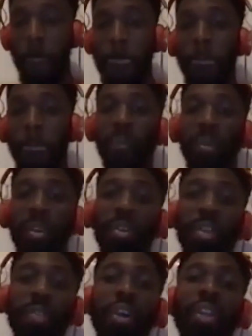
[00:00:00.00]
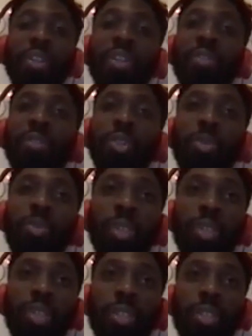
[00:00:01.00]
Yeah. You know, they've had a lot of dope
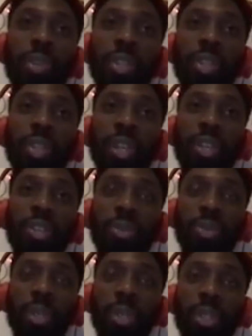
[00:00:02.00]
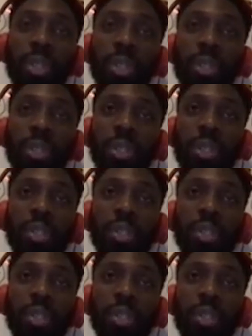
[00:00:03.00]
verses over the last two years.